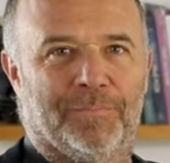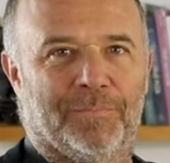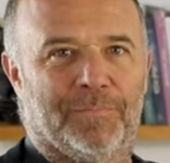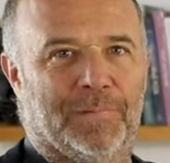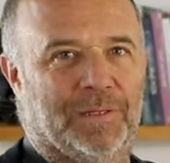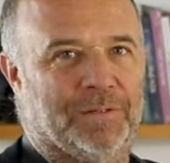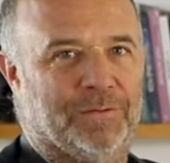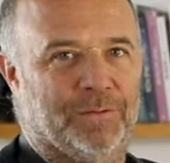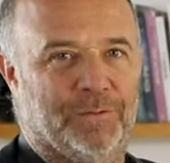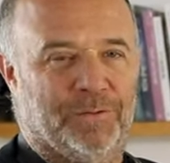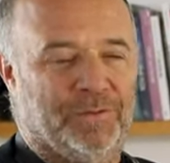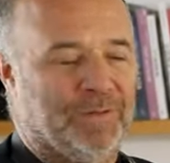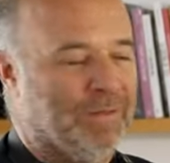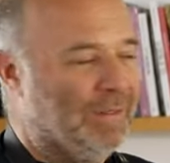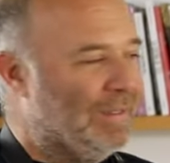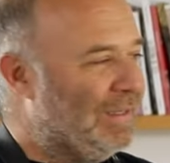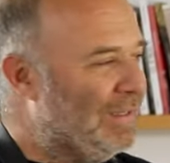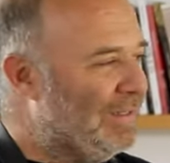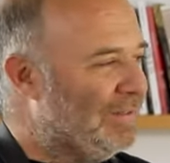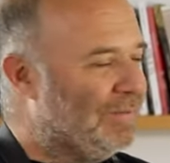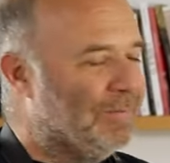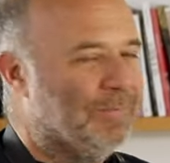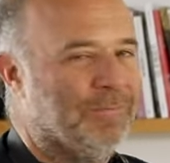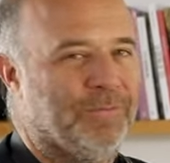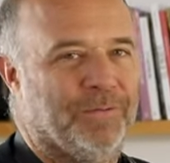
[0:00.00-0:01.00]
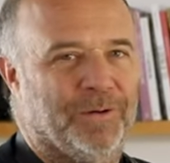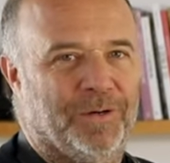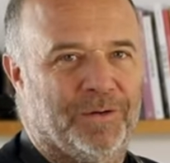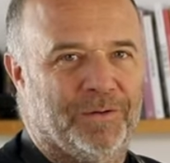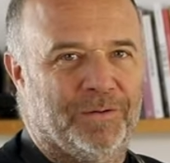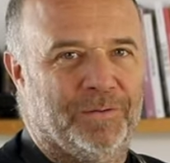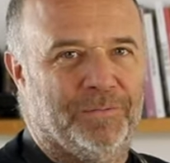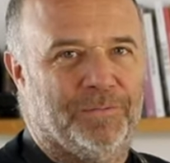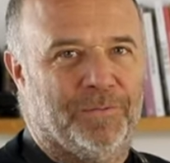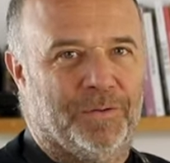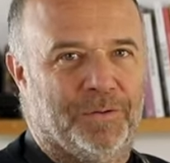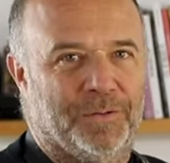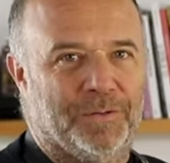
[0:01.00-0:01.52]
As you see, it's
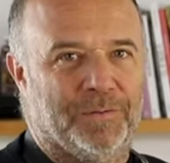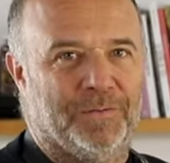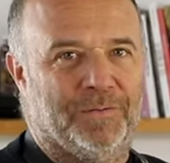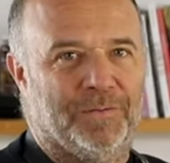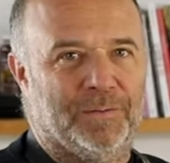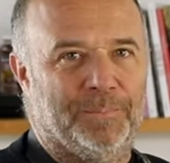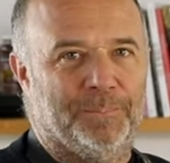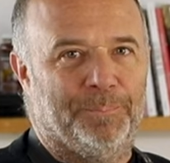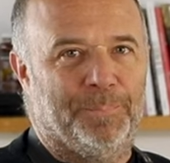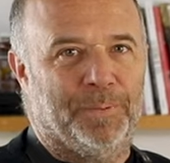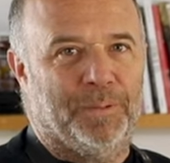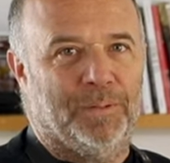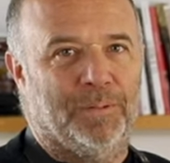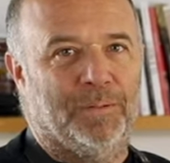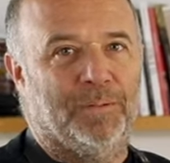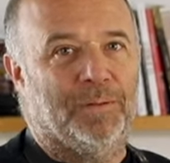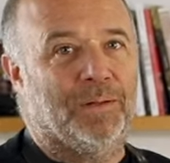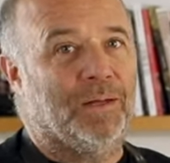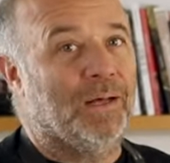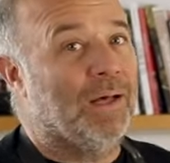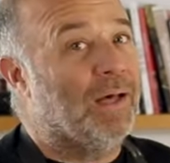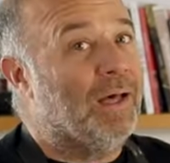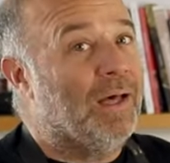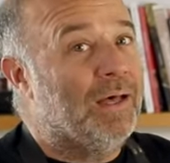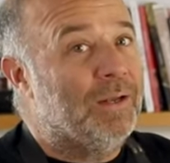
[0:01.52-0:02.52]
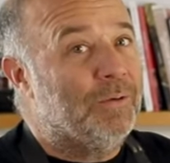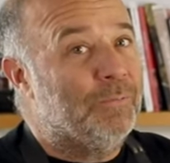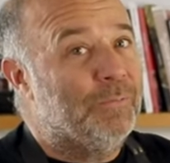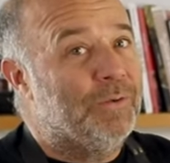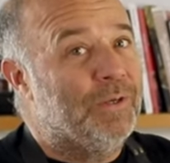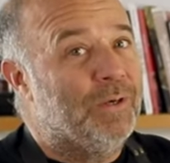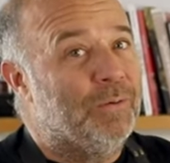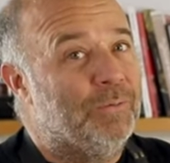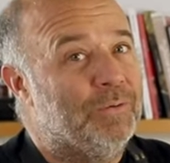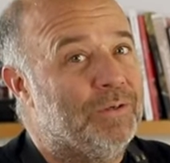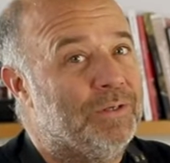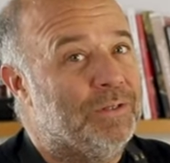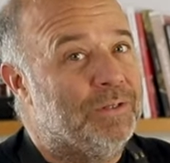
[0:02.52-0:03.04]
very, very simple, and
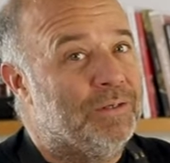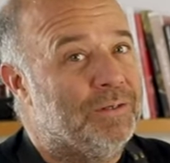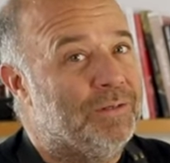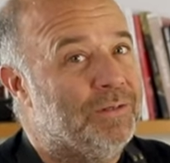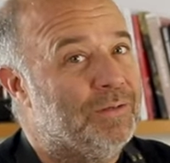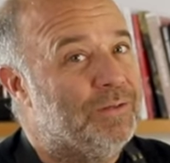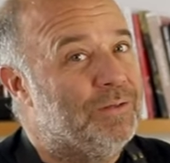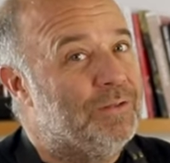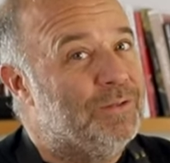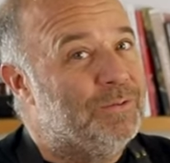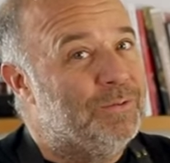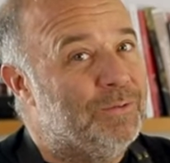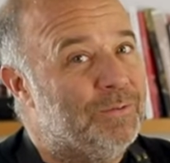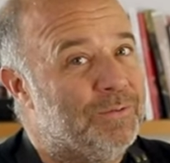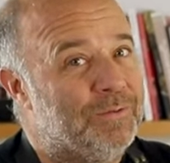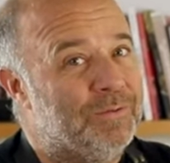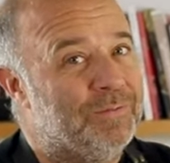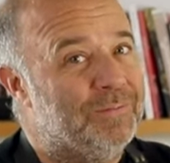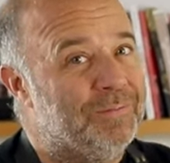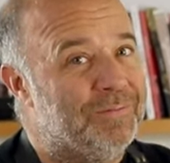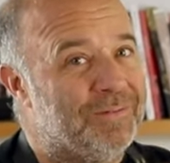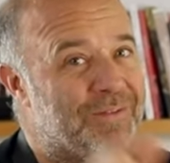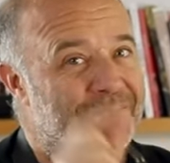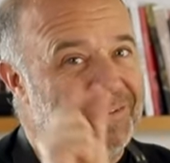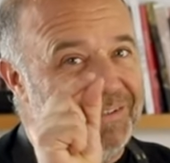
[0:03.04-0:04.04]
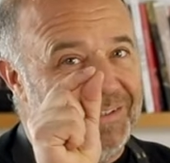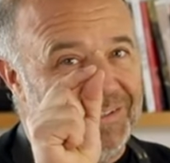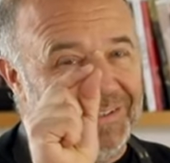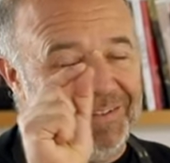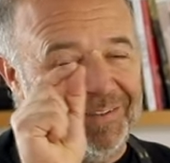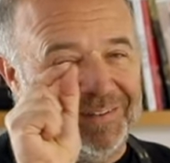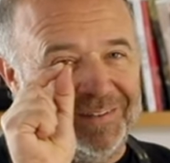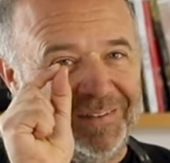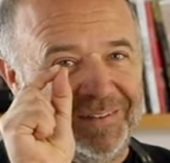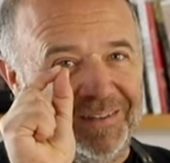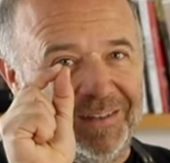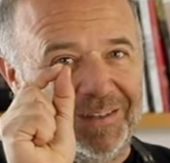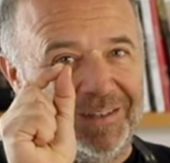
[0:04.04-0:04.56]
we only use
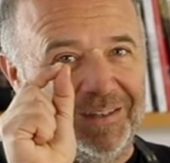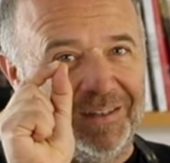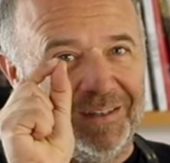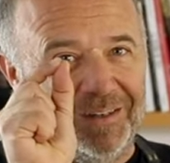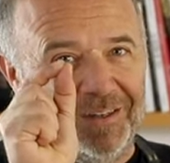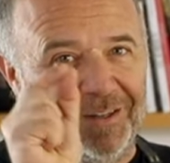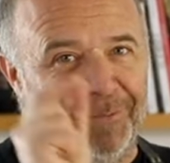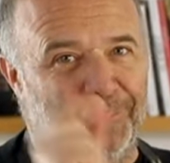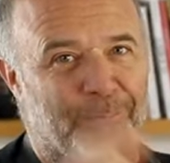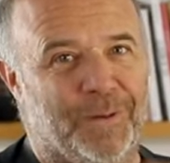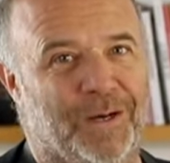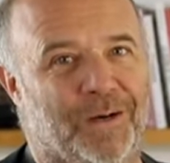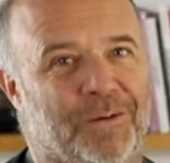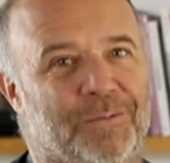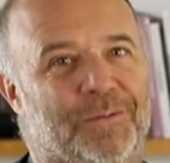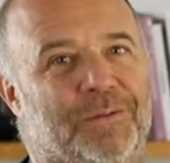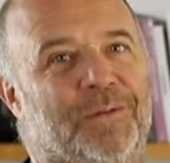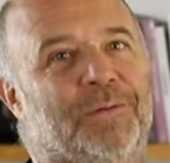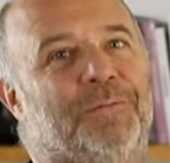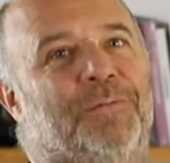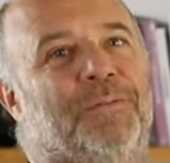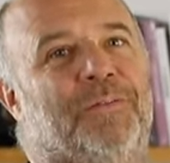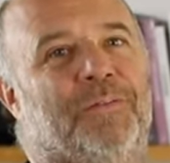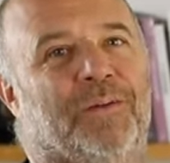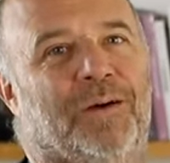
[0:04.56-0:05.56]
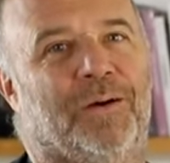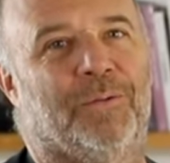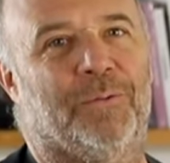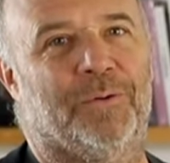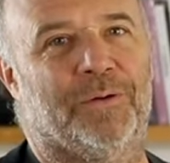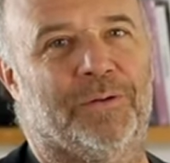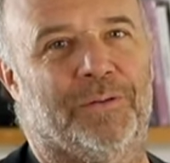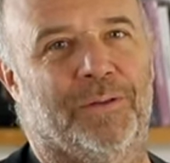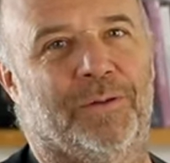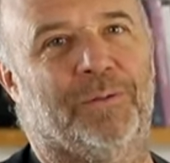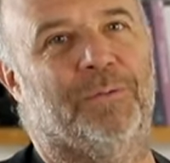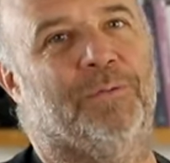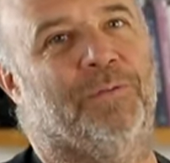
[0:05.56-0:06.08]
this little amount of
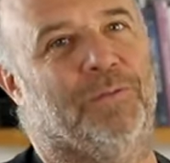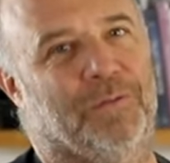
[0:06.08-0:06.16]
sourdough